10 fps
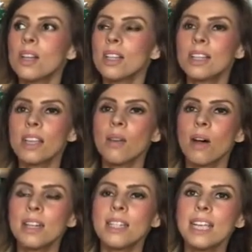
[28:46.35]
So
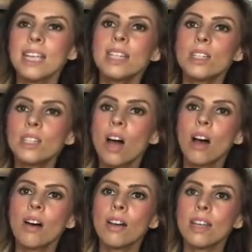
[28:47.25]
I need
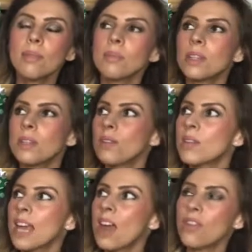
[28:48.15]
time to
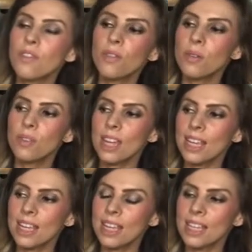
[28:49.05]
get through
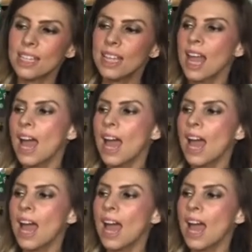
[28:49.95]
these.